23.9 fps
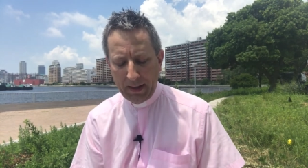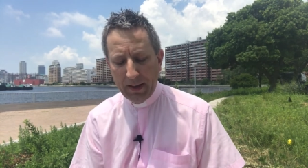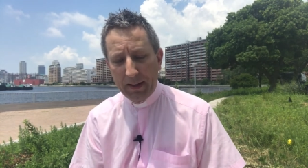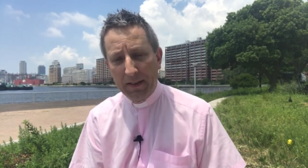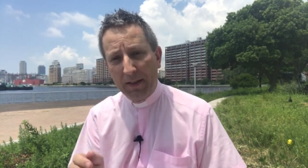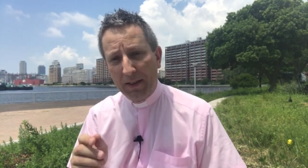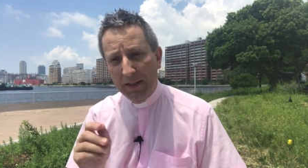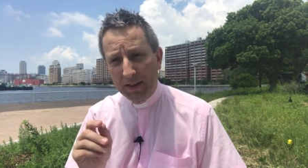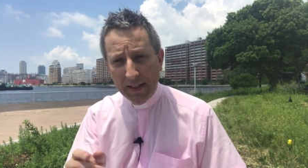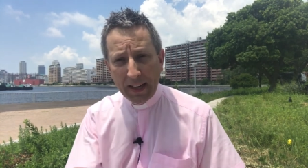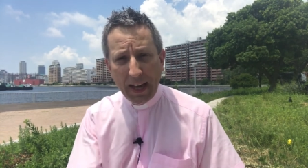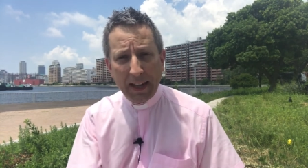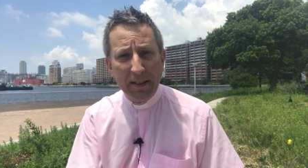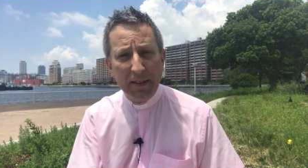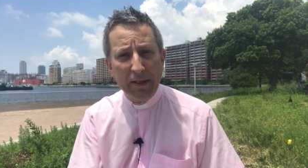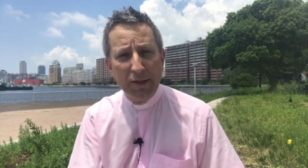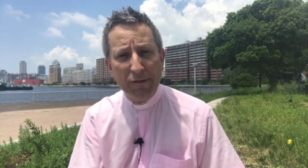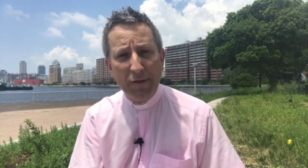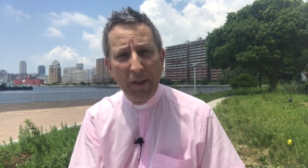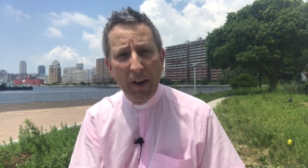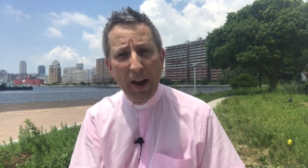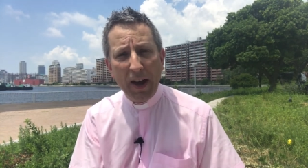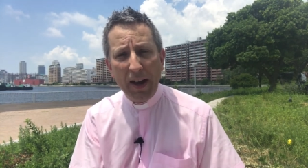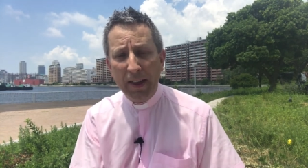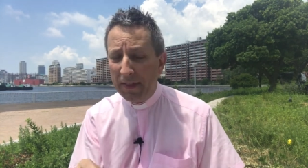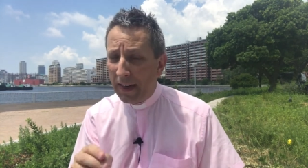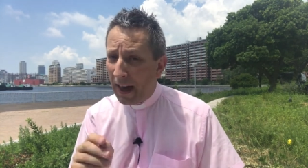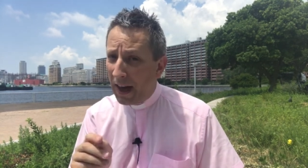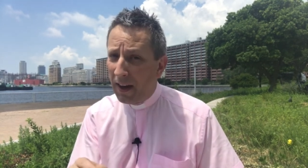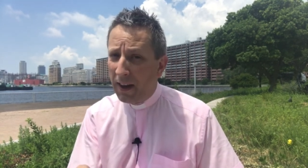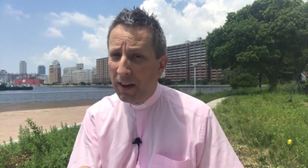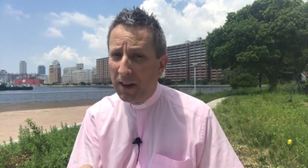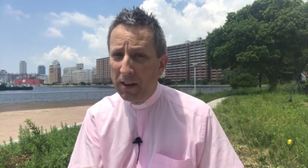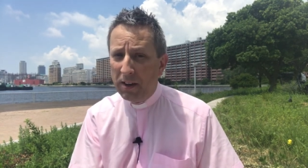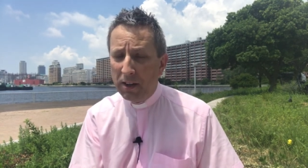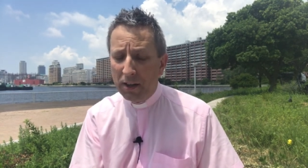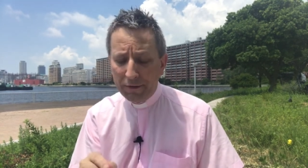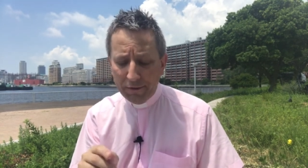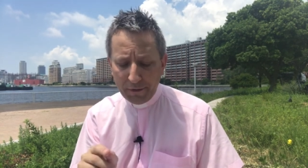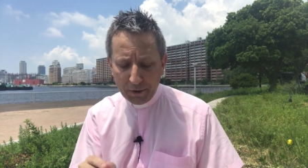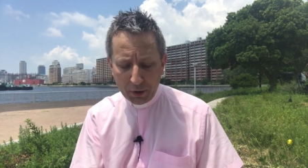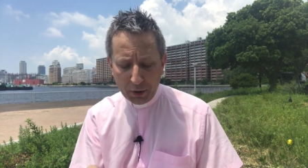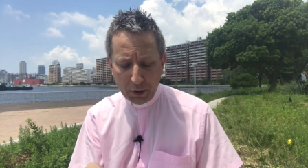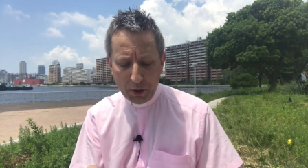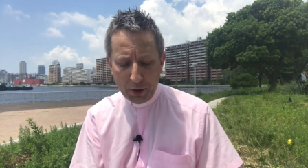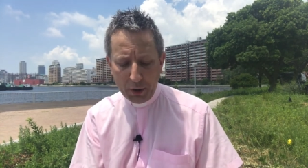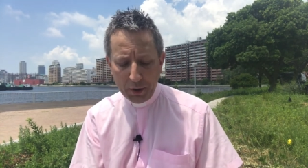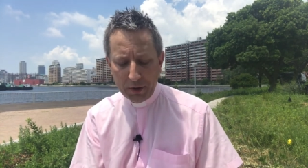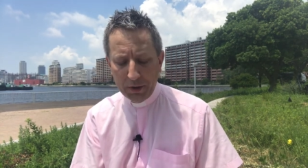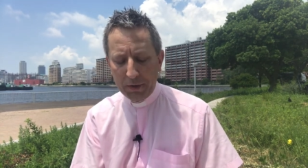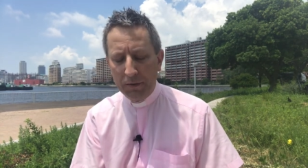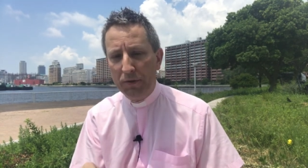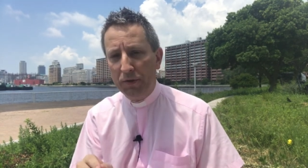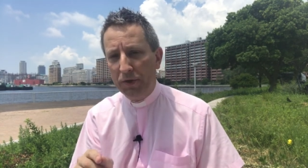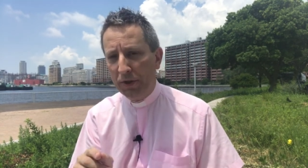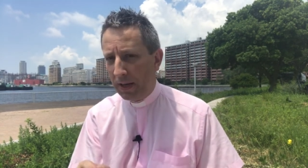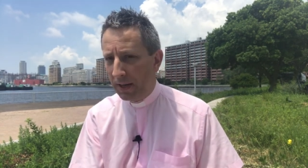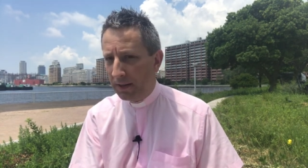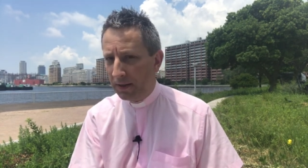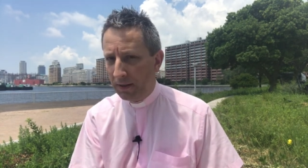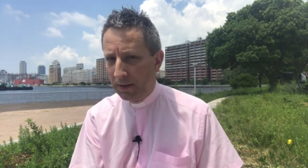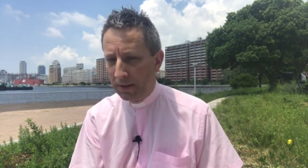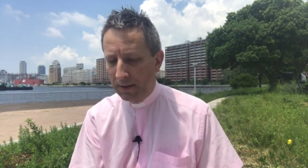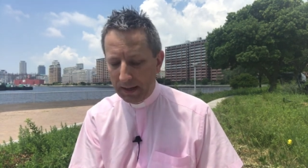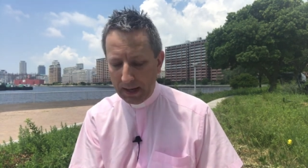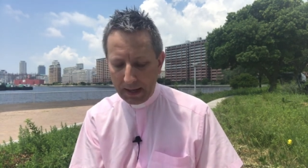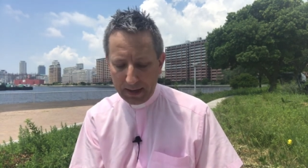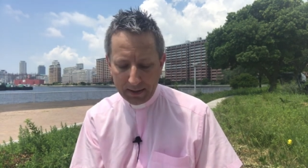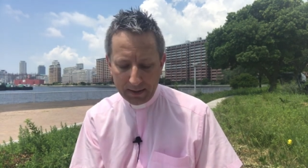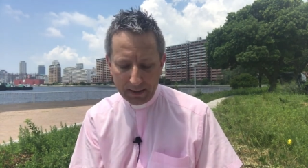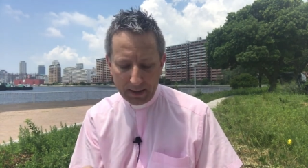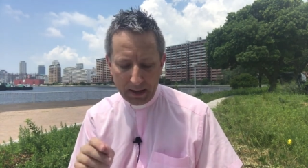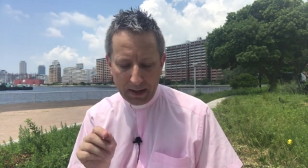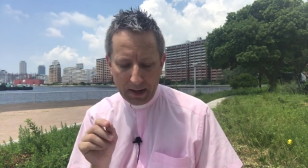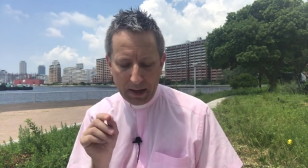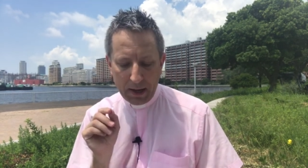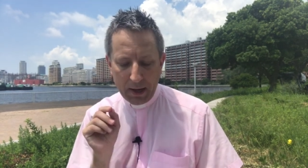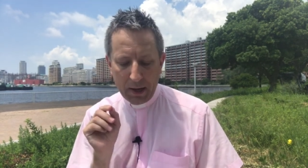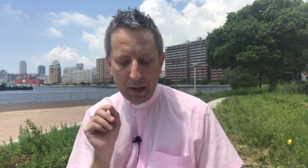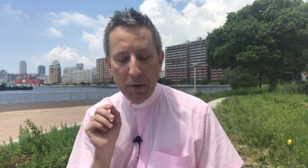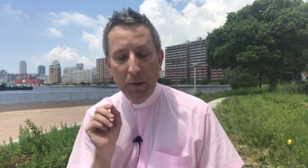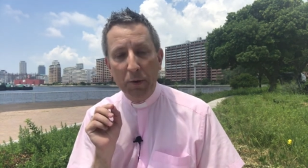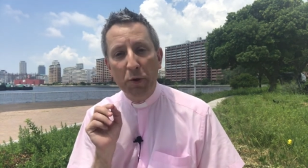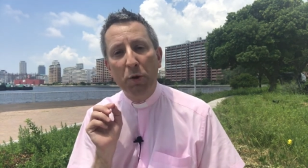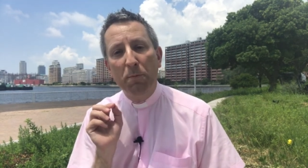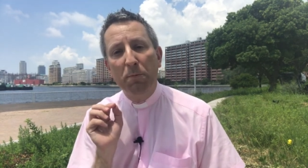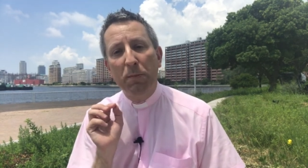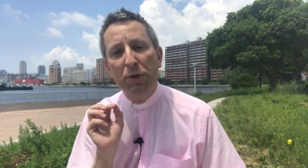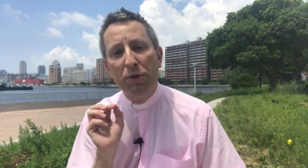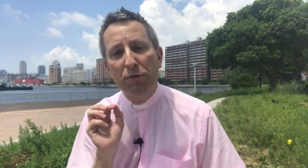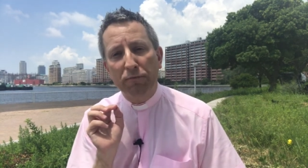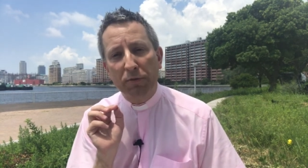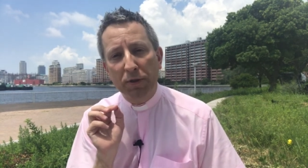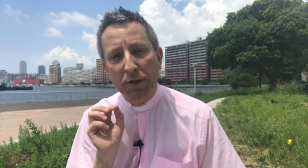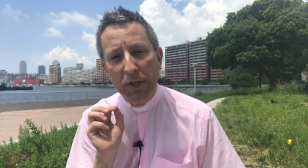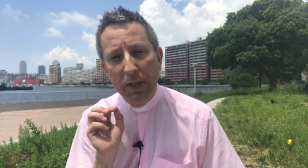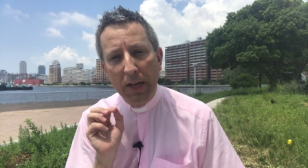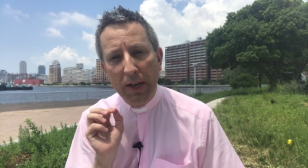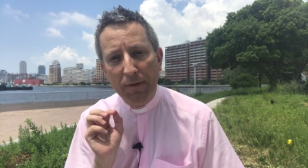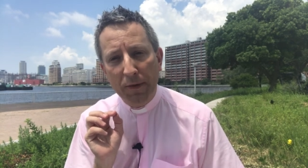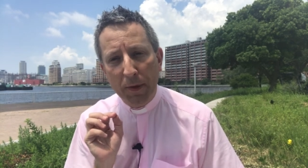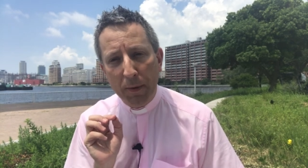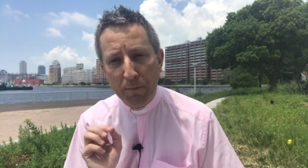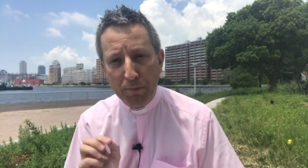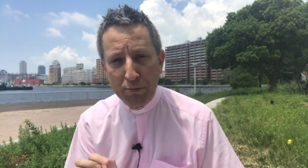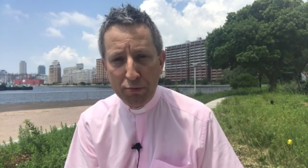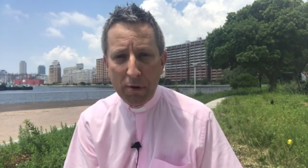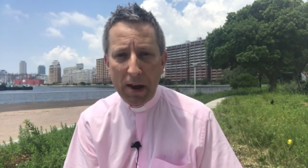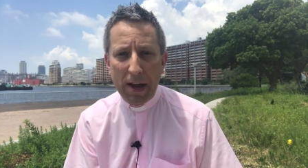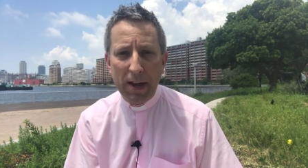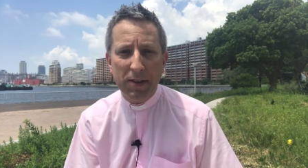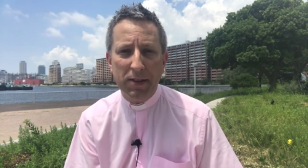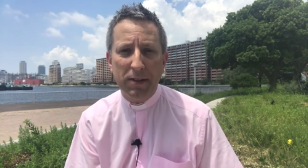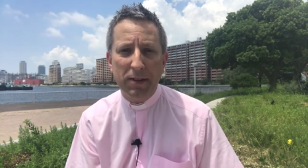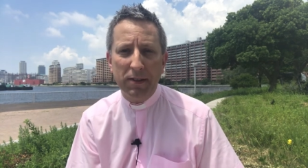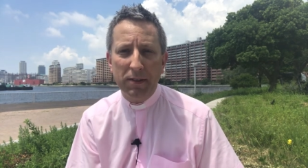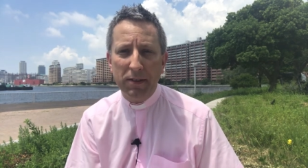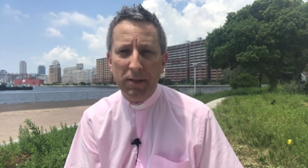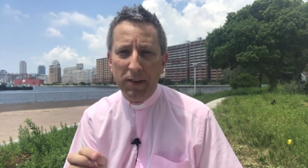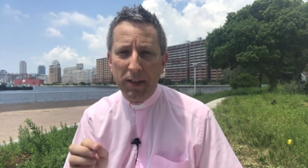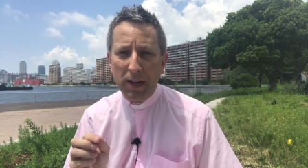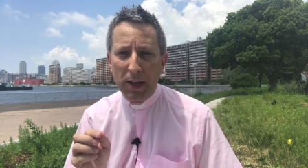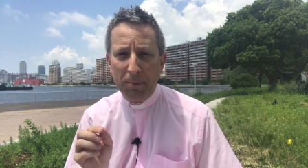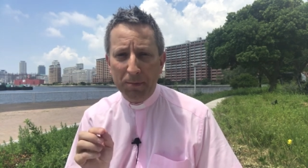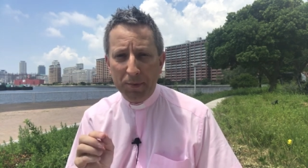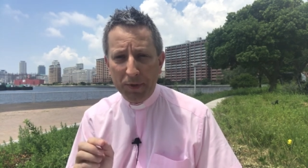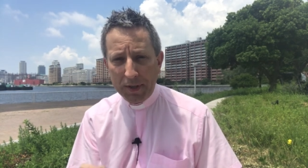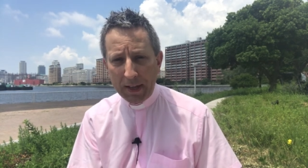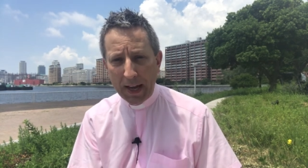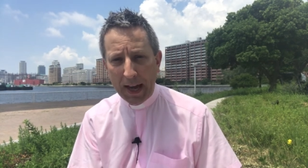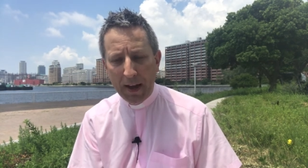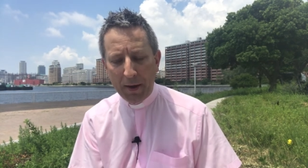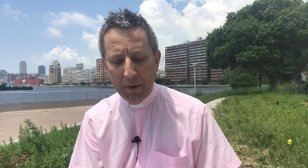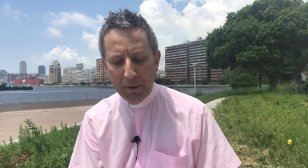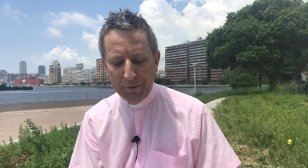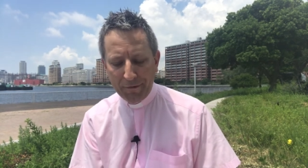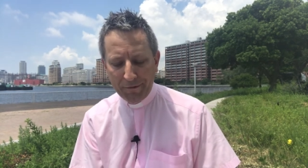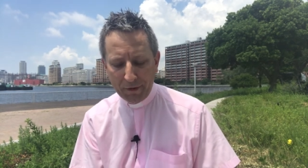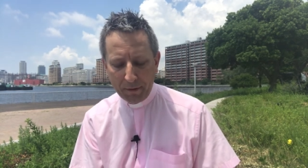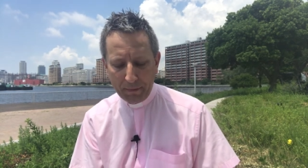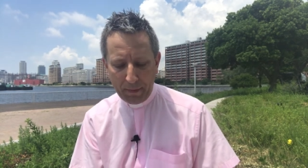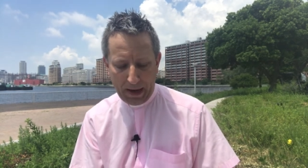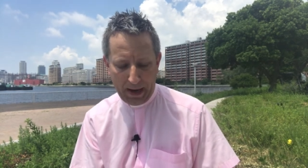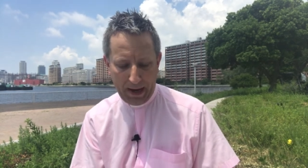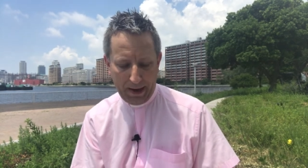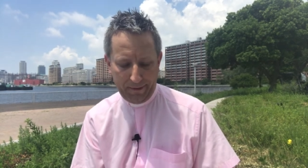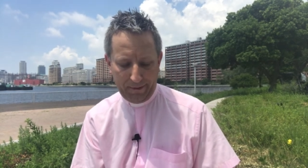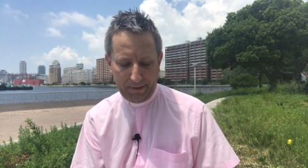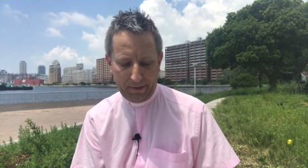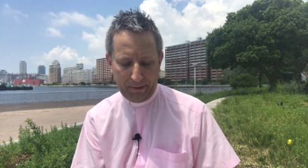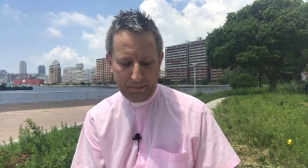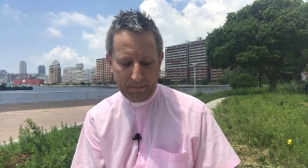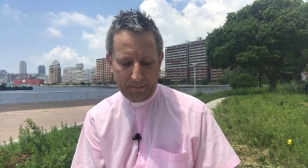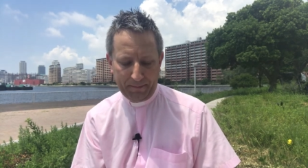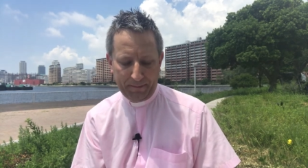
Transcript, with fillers: To satisfy that hunger for God, Jesus says, you must receive the bread that comes down from heaven.